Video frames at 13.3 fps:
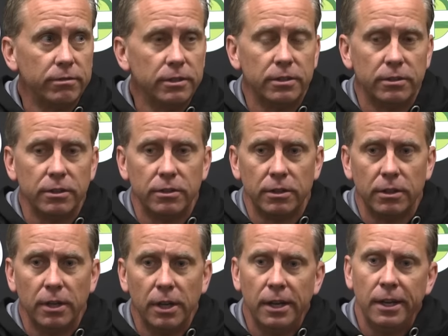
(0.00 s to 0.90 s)
This
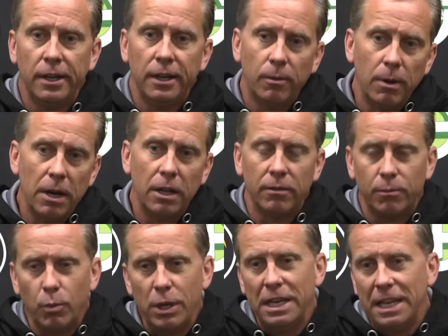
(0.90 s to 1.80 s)
isn't, well,
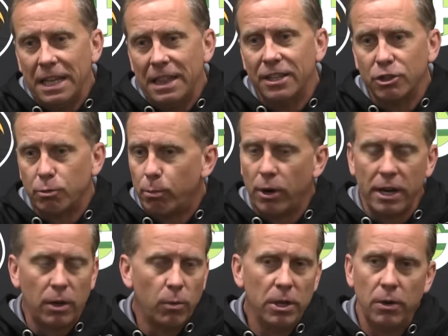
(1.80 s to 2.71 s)
we need this
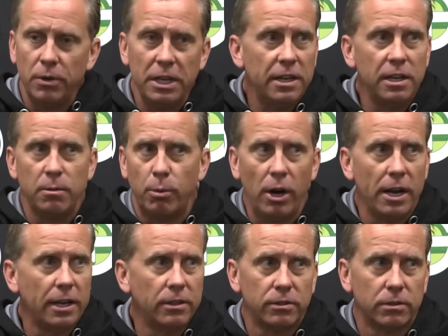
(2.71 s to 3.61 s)
break. We don't need any
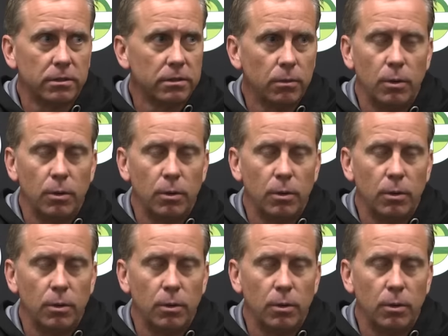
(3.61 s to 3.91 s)
breaks.